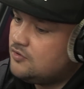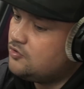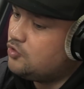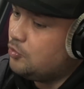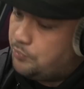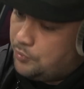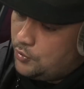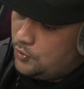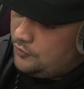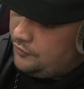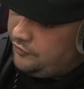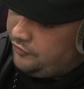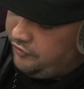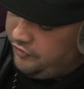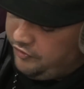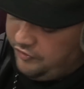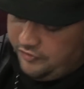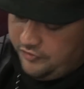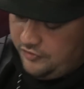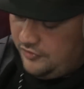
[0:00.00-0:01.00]
the
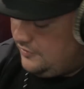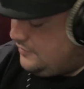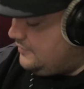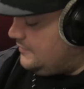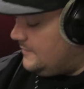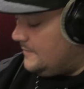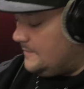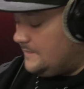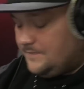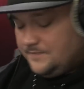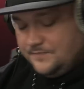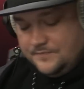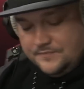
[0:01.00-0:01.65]
booth.